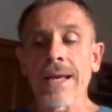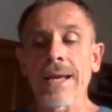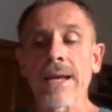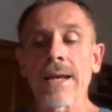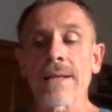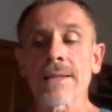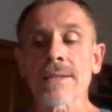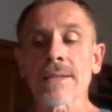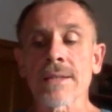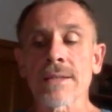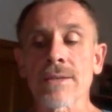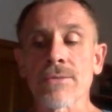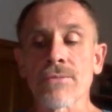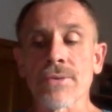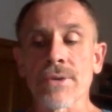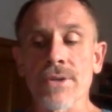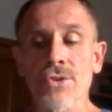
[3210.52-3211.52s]

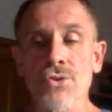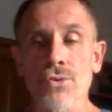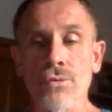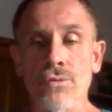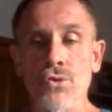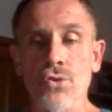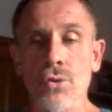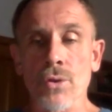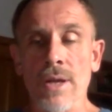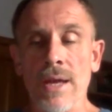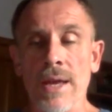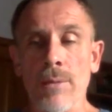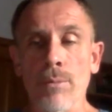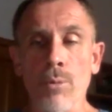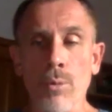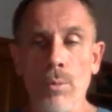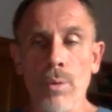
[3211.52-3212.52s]
31st of
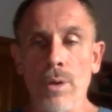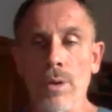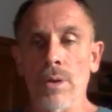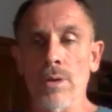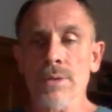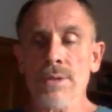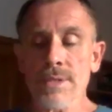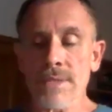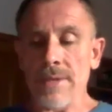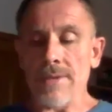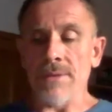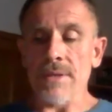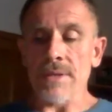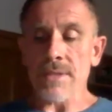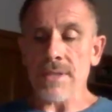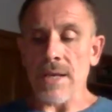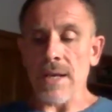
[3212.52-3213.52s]
July. We will send
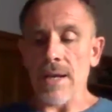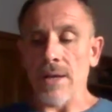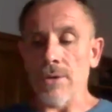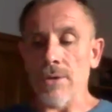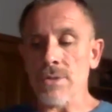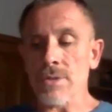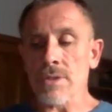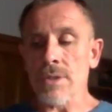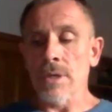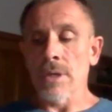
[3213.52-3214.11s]
this out